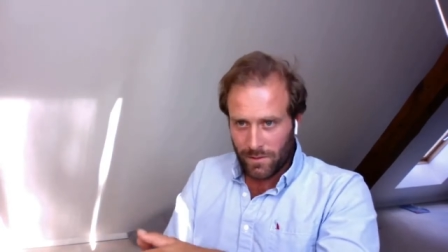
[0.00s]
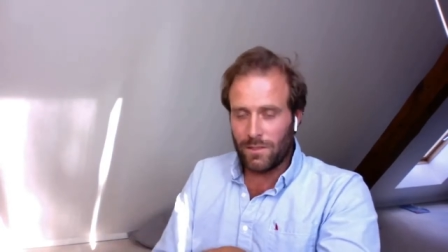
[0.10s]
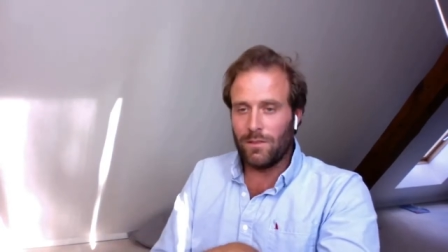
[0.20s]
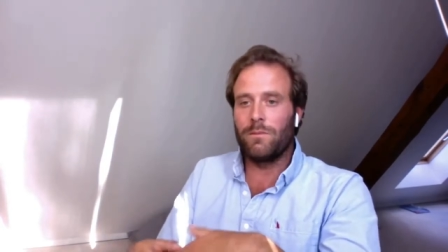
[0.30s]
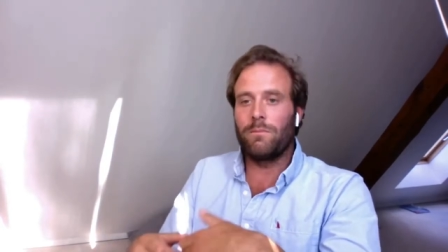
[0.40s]

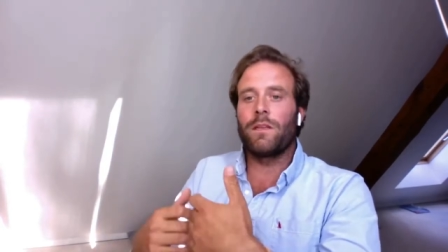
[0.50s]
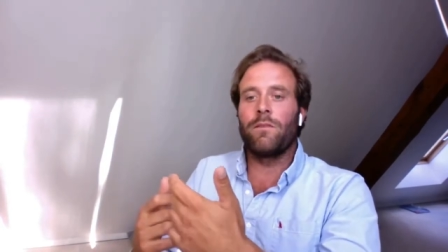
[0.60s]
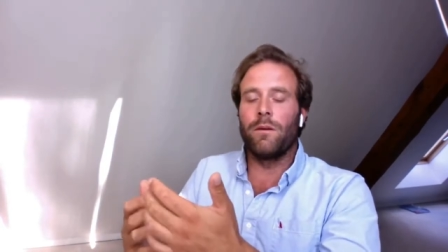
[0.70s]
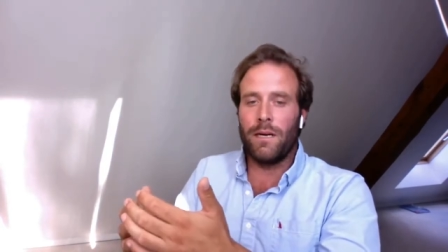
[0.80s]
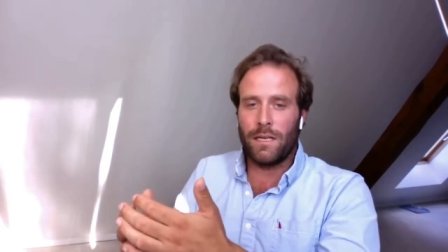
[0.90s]
So if
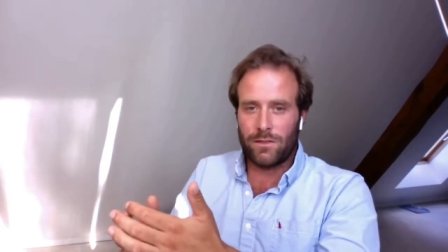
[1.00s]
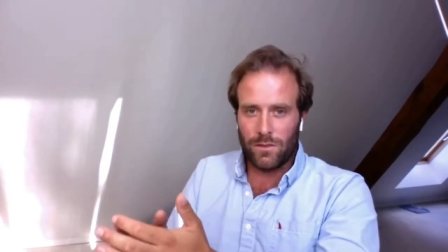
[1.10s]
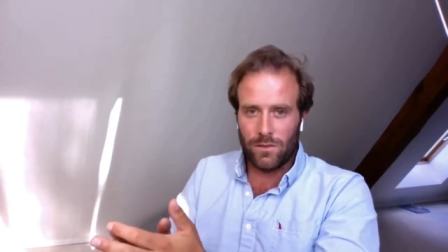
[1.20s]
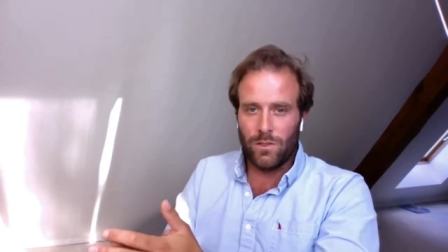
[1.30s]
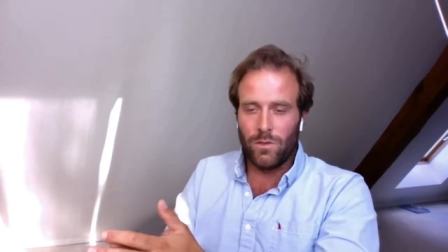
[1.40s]
the mark
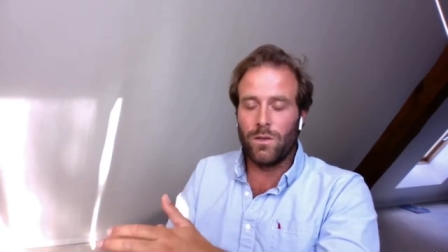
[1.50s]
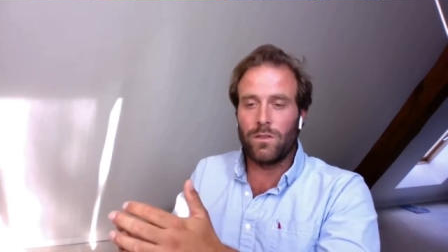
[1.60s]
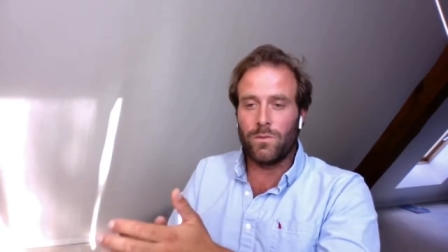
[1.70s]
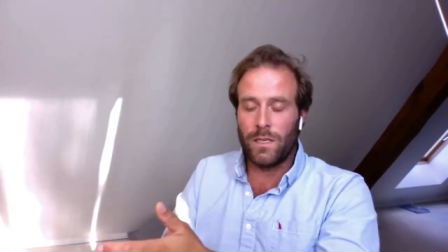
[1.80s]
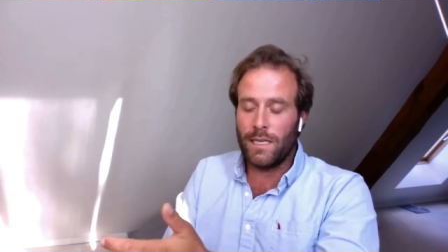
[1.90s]
doesn't know what
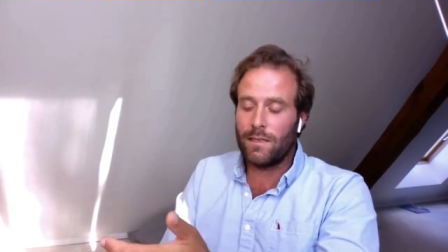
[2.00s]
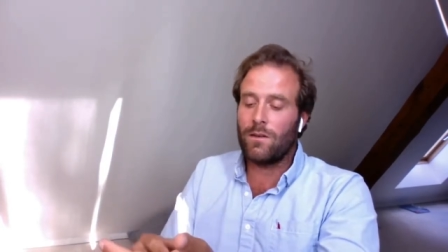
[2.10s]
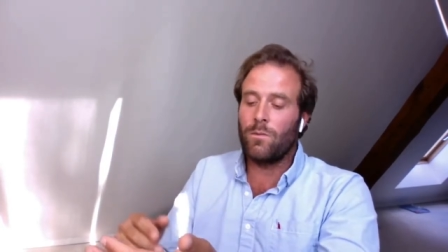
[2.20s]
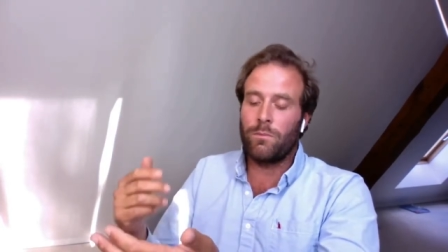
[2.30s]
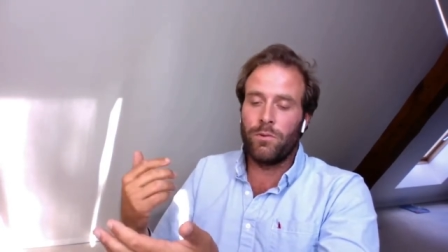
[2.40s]
is right,
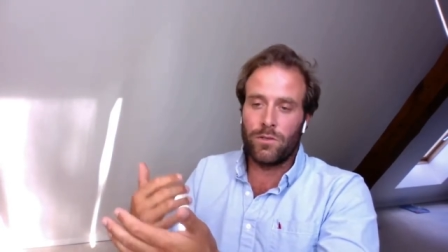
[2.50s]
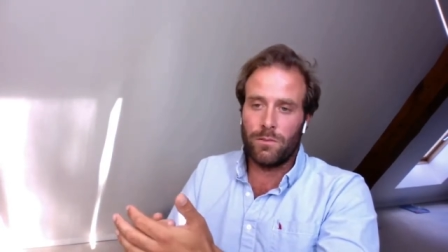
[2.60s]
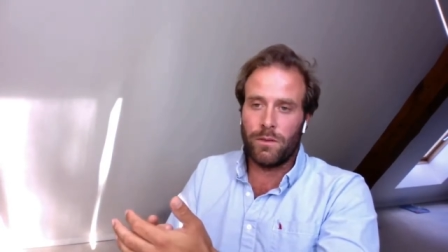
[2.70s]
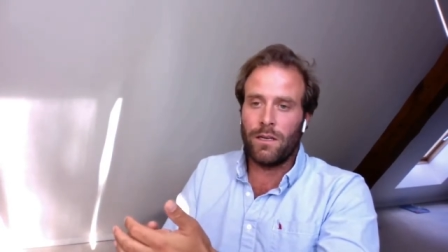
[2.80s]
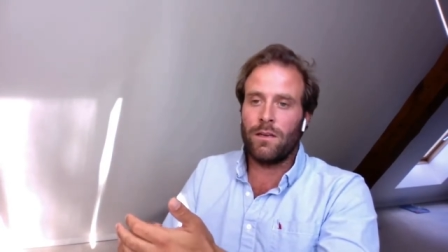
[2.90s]
we push a
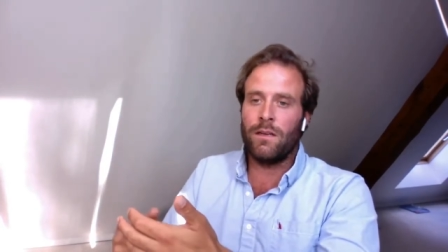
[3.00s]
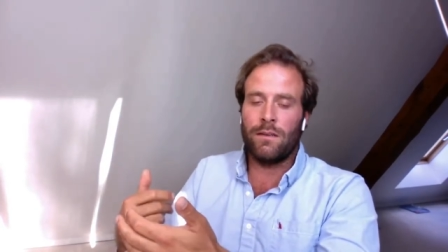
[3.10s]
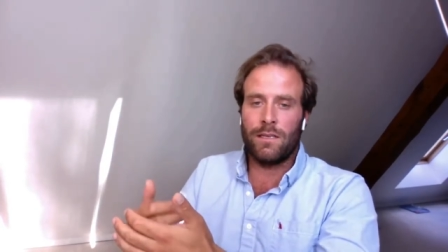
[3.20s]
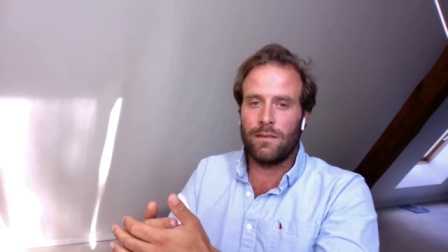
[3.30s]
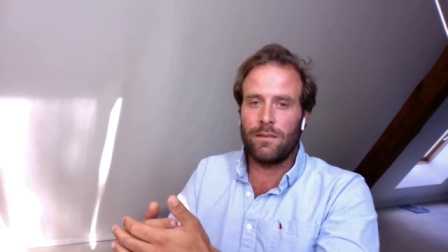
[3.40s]
button and
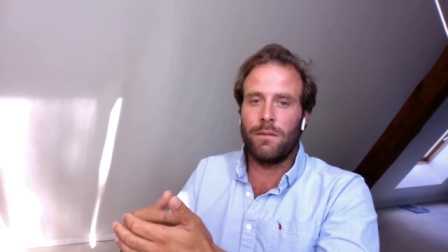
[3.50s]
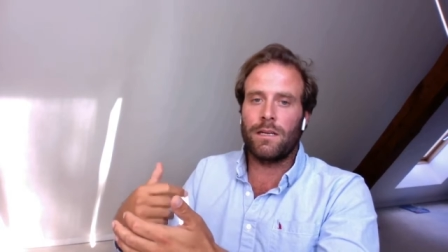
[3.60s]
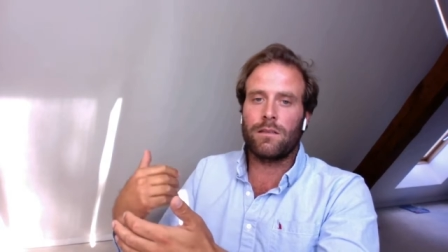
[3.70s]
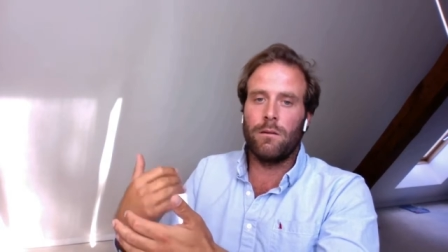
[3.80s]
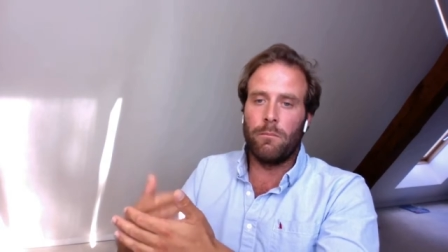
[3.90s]
tell the
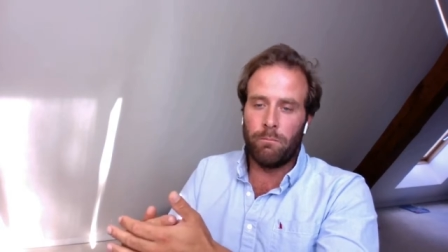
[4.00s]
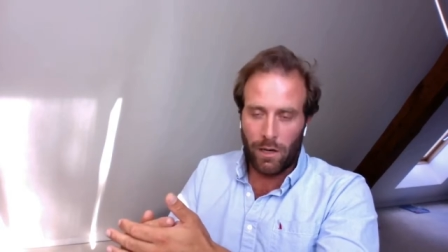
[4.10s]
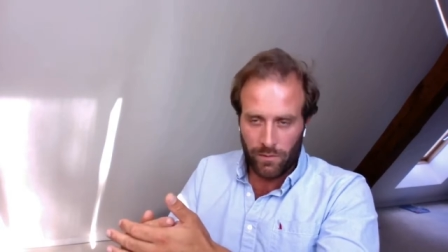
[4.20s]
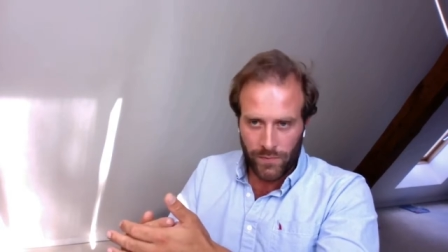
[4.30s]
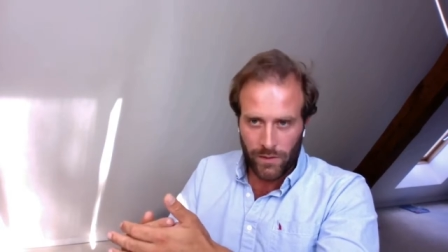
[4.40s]
mark
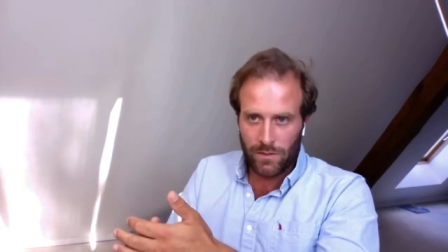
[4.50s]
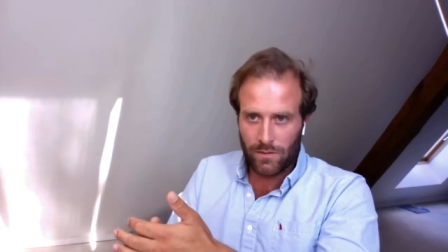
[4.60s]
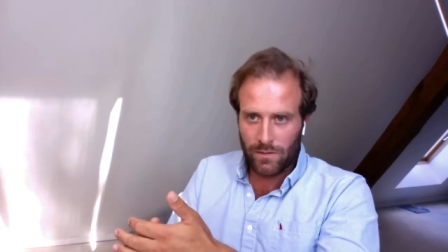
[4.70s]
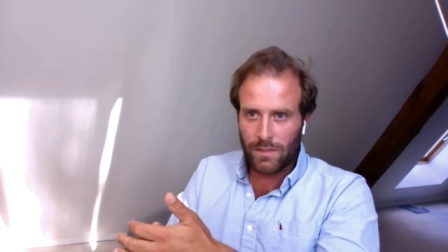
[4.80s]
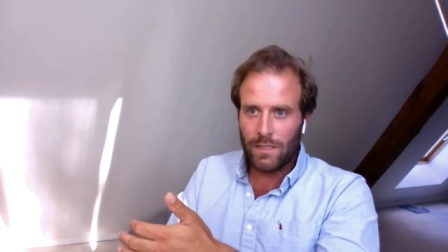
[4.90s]
bow
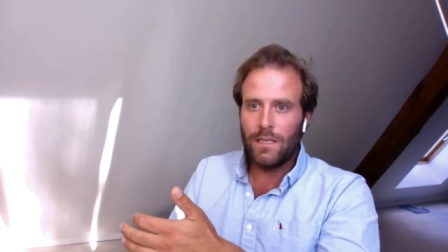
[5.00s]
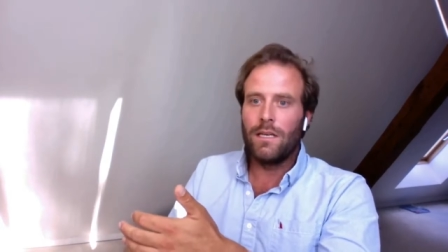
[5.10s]
first,